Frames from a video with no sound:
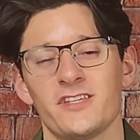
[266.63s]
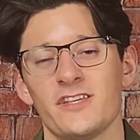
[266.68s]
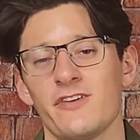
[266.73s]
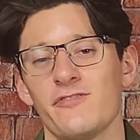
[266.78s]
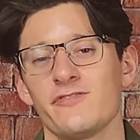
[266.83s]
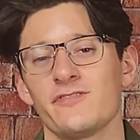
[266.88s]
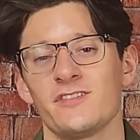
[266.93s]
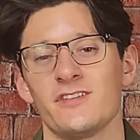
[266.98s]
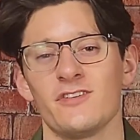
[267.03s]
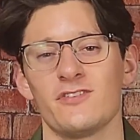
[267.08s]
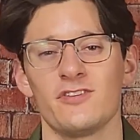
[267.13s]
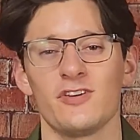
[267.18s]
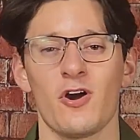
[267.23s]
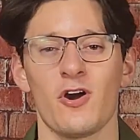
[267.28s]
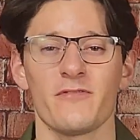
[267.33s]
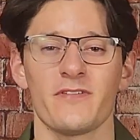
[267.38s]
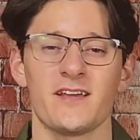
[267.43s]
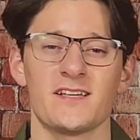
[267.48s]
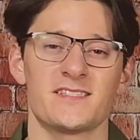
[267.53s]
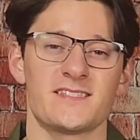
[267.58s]
to use, you can go
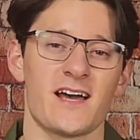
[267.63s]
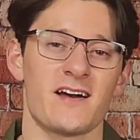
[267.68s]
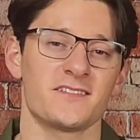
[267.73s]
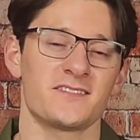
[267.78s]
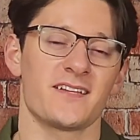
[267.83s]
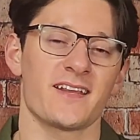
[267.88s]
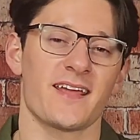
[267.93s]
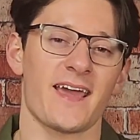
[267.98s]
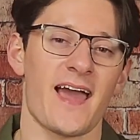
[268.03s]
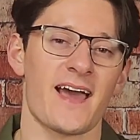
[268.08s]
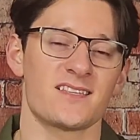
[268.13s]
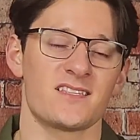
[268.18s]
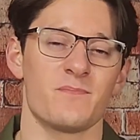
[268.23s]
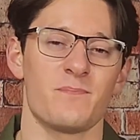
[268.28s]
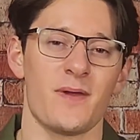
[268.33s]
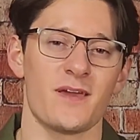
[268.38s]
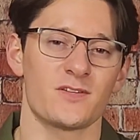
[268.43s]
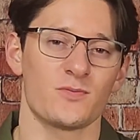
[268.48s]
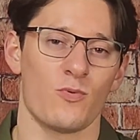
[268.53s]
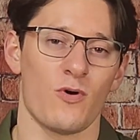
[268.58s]
with a salicylic
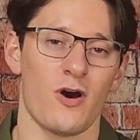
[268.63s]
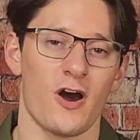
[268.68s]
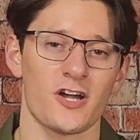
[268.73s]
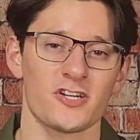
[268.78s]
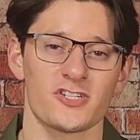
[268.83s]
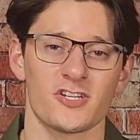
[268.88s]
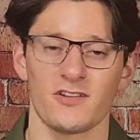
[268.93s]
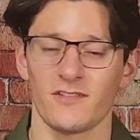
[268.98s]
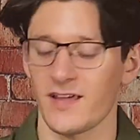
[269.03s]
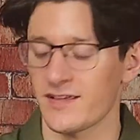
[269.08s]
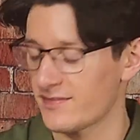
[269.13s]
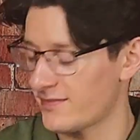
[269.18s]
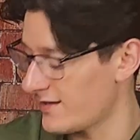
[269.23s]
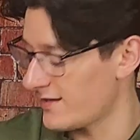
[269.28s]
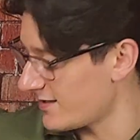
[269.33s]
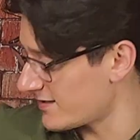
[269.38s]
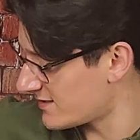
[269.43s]
acid-based wash like the